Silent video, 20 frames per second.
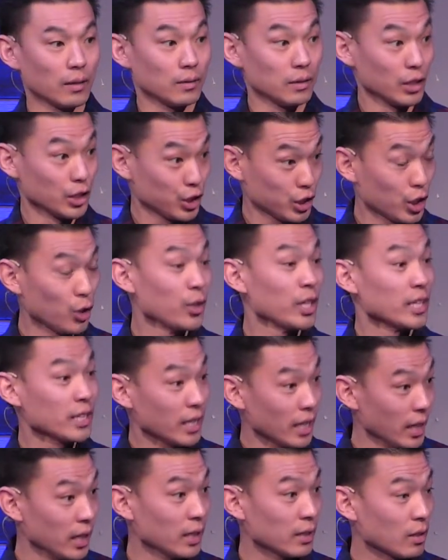Assyrian
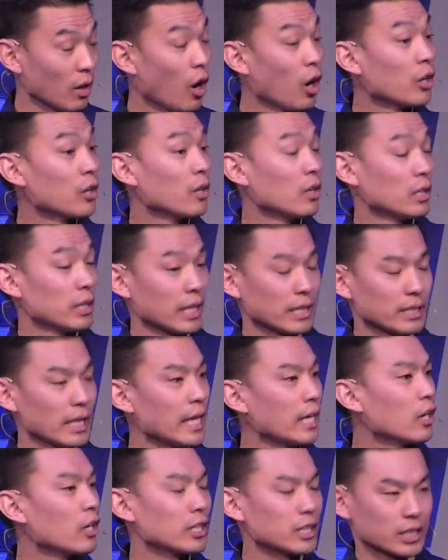king like
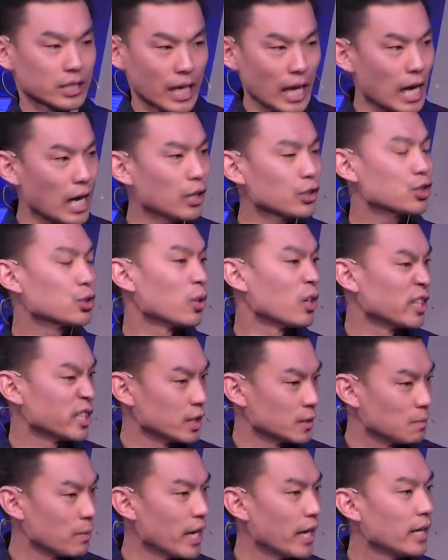laying on his couch or on
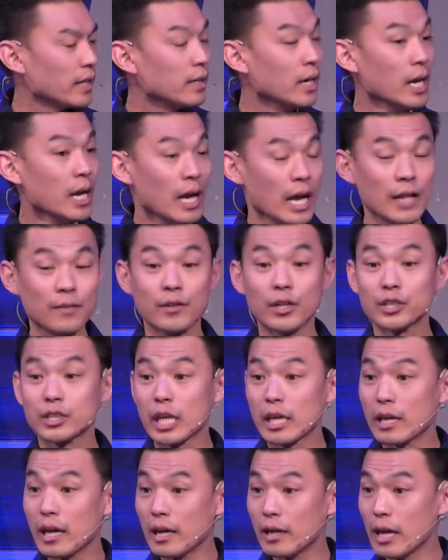his bed, and there's
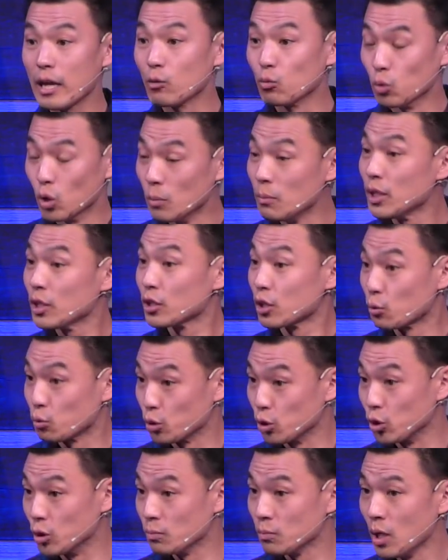a woman in the
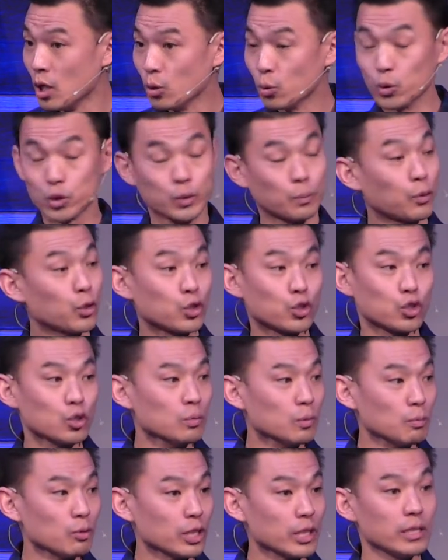room who's
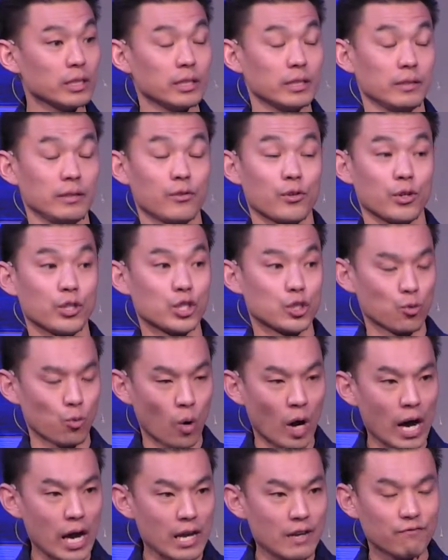presumably either his
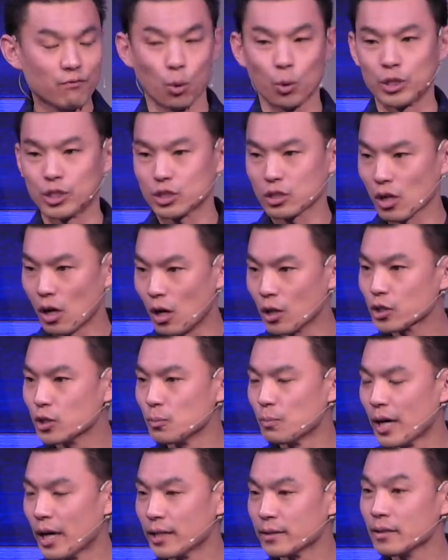wife or his
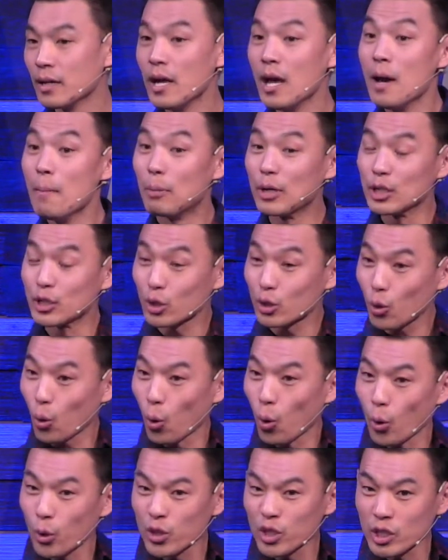concubine. But in the
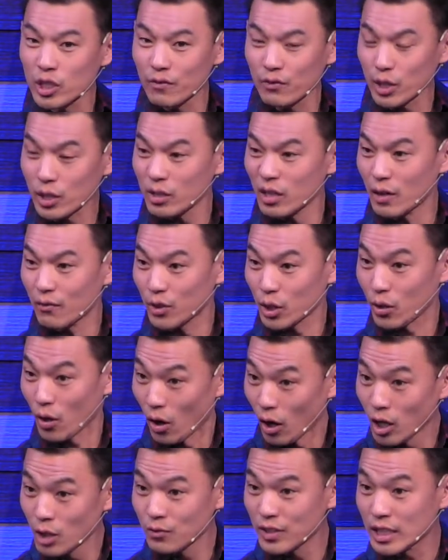corner of the
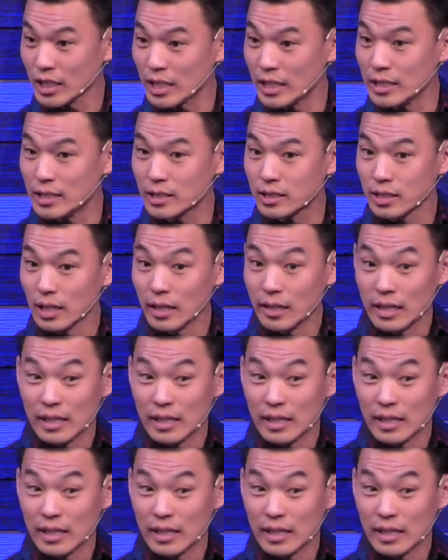carving is